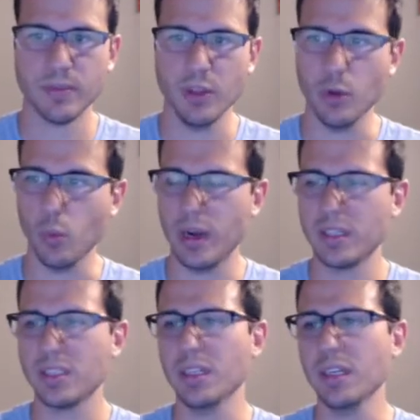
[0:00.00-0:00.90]
The
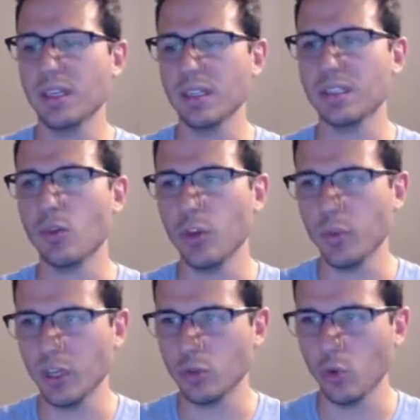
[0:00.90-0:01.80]
rest is going to be
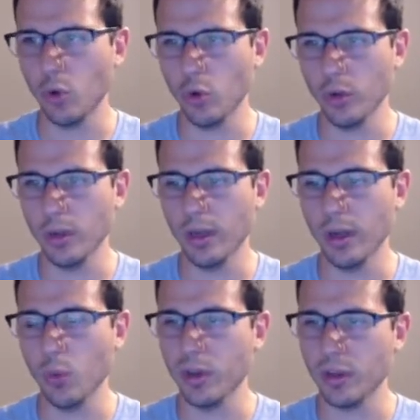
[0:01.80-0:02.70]
controlled
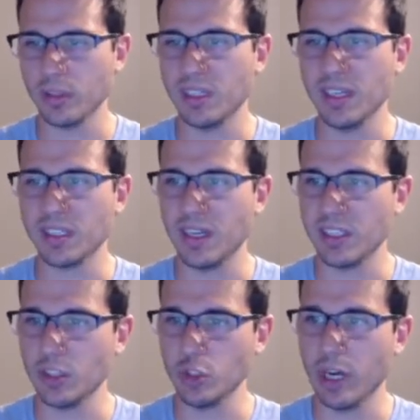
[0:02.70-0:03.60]
with our CSS
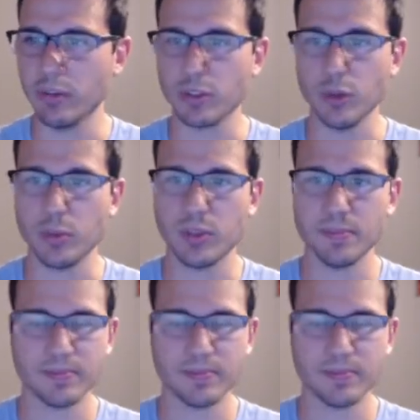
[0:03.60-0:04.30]
and JavaScript.